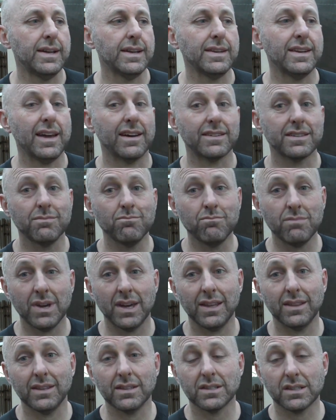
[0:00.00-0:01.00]
Now to
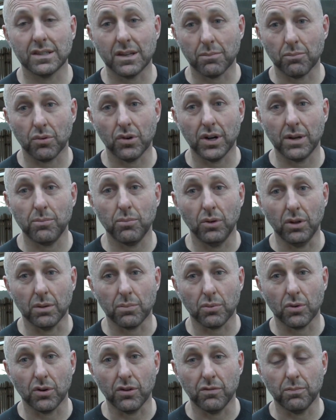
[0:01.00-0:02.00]
me, this is a pretty
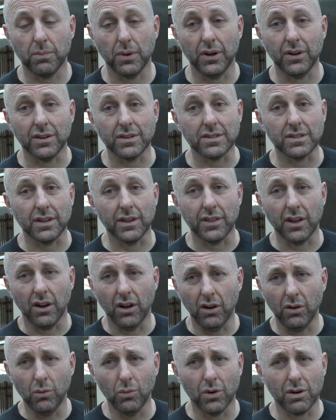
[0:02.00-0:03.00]
bulletproof bow, so the
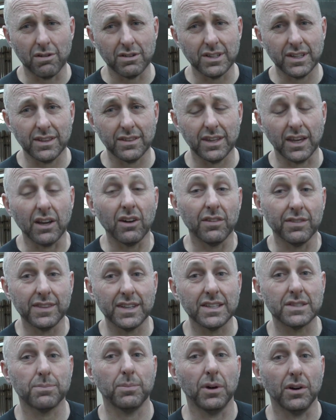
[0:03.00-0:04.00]
whole warranty thing on
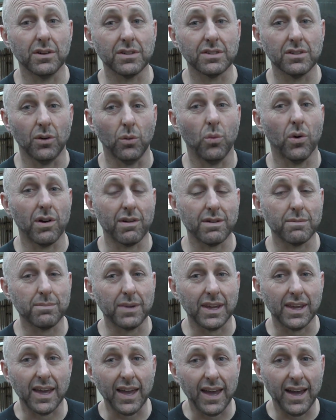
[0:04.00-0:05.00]
this bow is not worrying
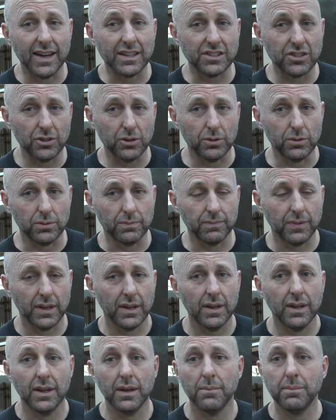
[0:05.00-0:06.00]
me at all,
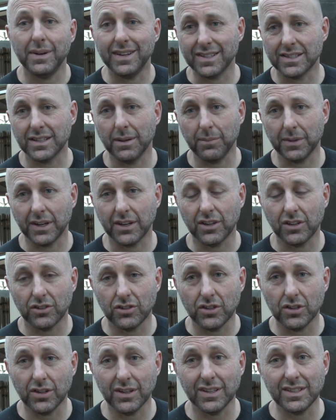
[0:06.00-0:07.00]
but it's something
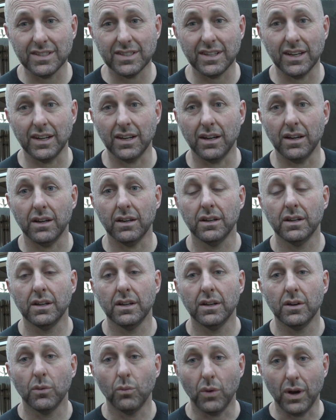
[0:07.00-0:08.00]
to consider
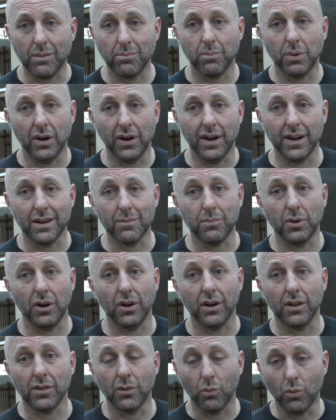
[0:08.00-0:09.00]
when buying a
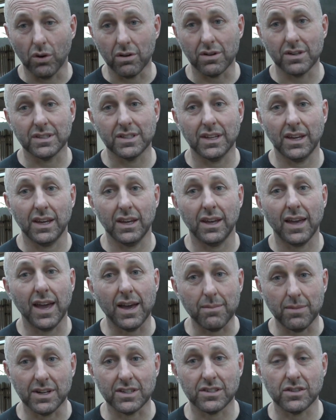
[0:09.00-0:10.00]
bow, the warranty,
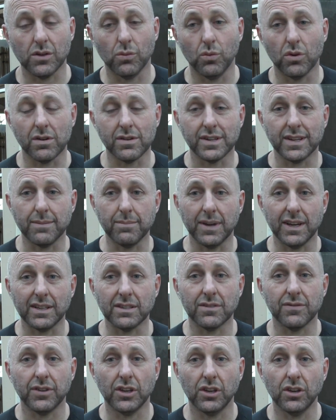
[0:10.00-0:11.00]
how much the warranty
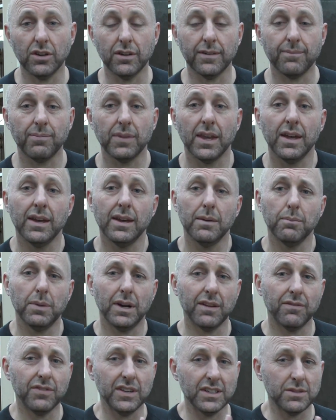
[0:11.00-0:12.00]
means for you. But
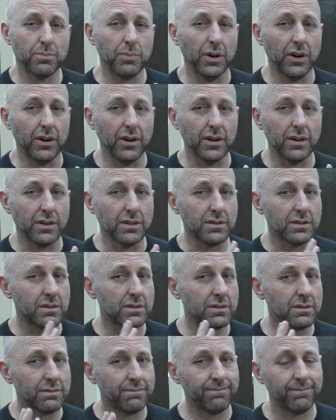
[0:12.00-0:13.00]
if this
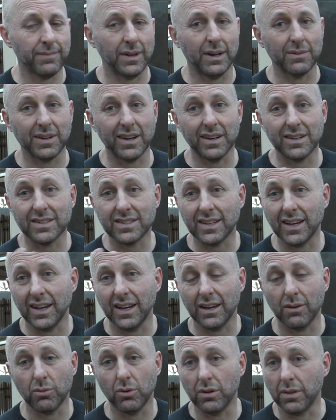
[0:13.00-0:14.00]
bow's, I'm going to
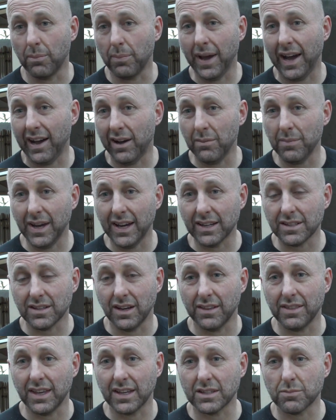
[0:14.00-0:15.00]
say, well, the Power Max,
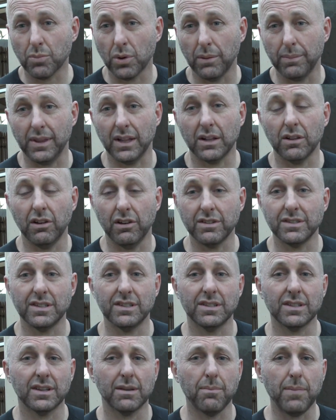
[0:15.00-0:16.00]
I think is probably the
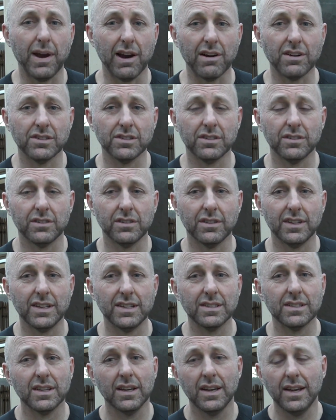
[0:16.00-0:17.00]
closest comparison to
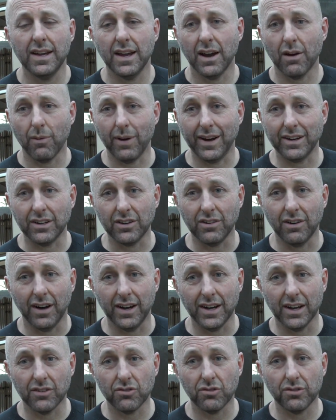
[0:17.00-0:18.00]
this, around
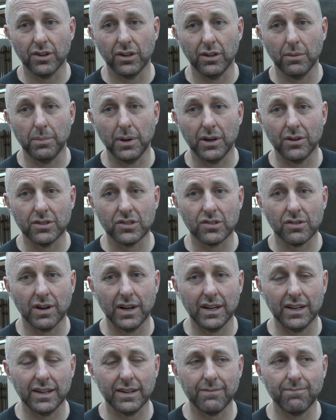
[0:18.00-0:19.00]
$900 bow
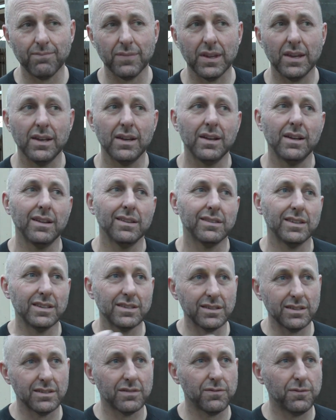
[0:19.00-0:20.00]
Australian.
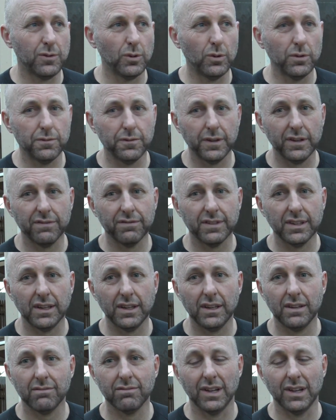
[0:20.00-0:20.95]
This is $450.